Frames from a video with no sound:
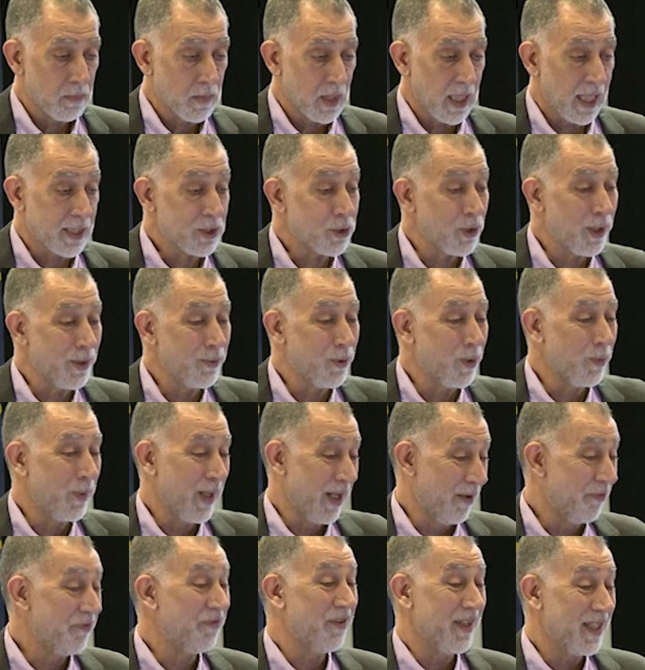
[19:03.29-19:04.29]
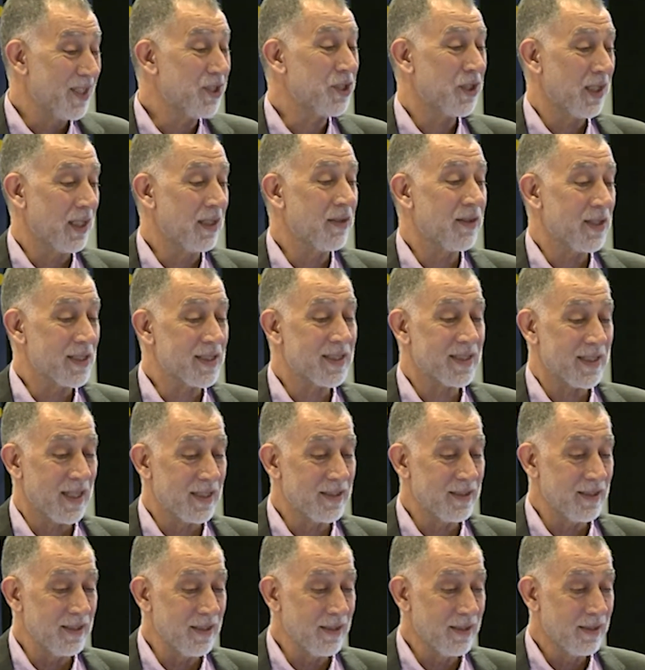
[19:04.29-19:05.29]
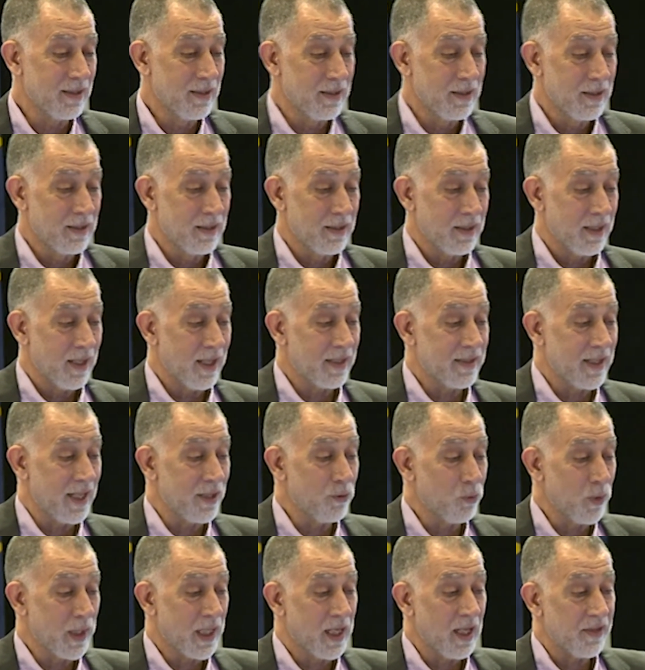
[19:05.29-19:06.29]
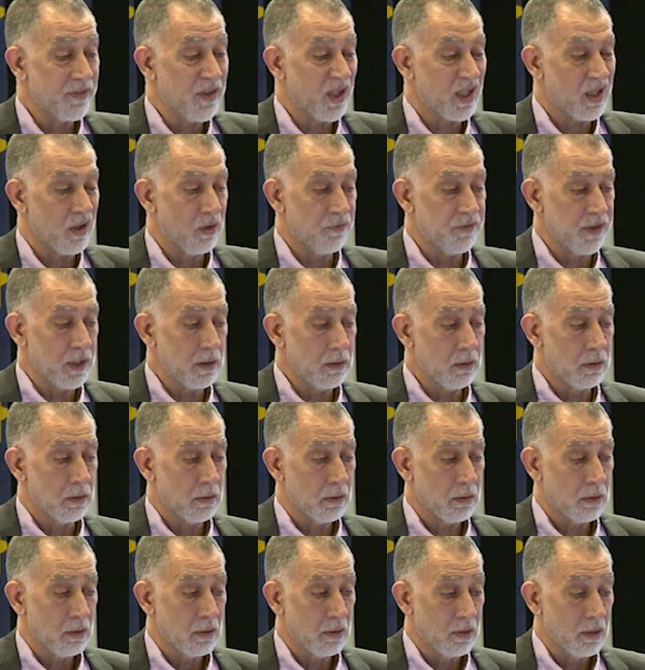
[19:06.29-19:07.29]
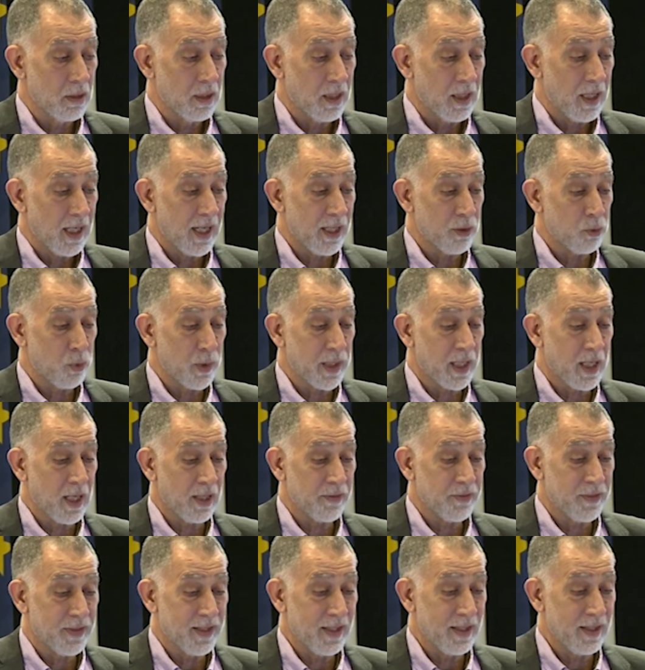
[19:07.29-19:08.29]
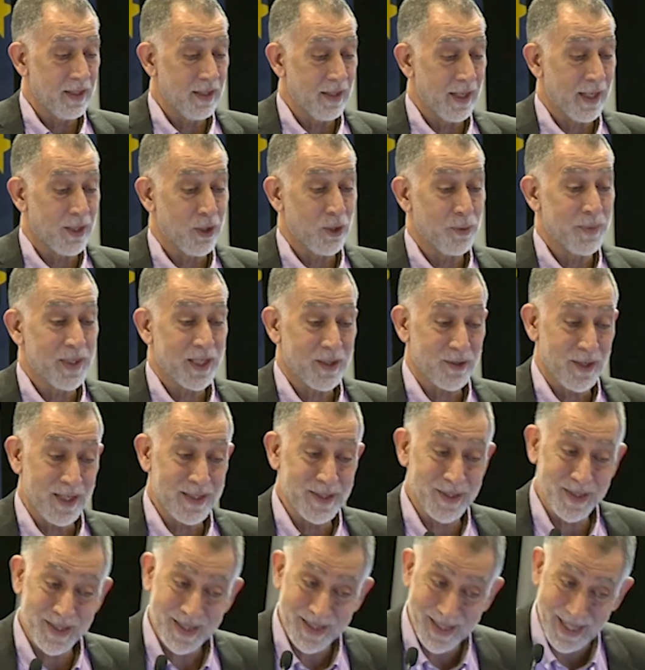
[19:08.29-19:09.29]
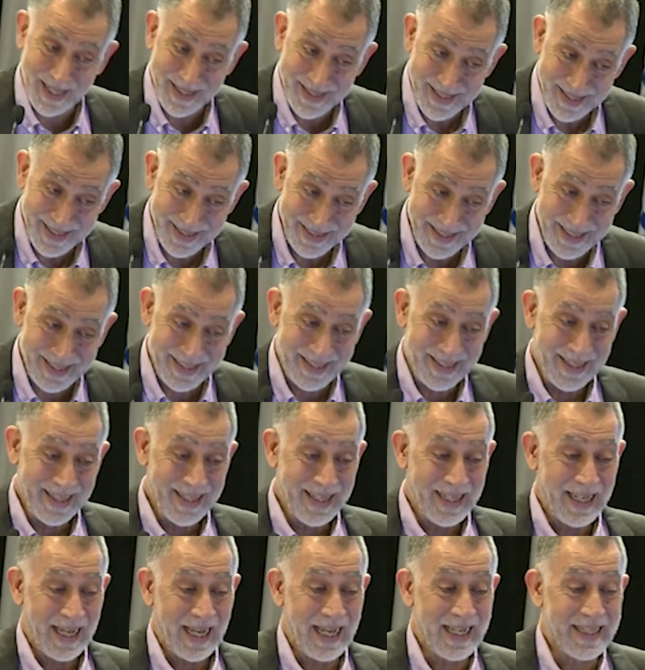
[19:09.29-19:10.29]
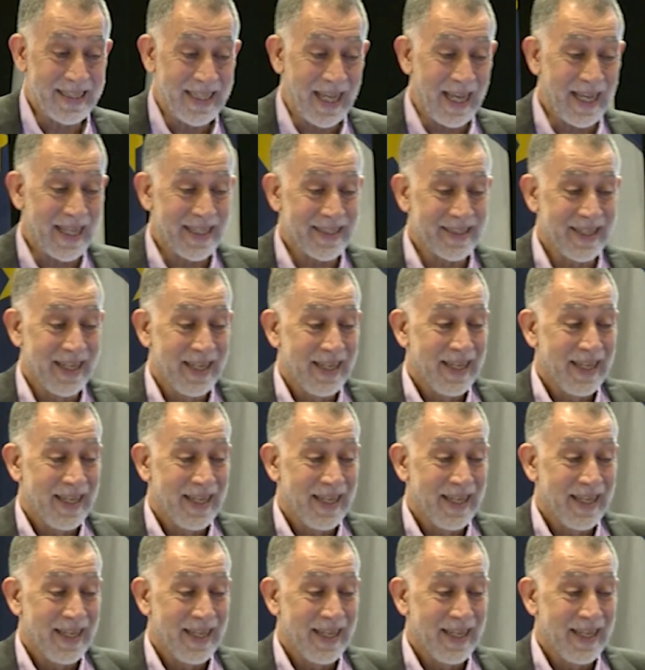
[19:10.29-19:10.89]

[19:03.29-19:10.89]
Actually, we were finishing the study, and then we got the COVID, and we got the economic crisis, Hassan, and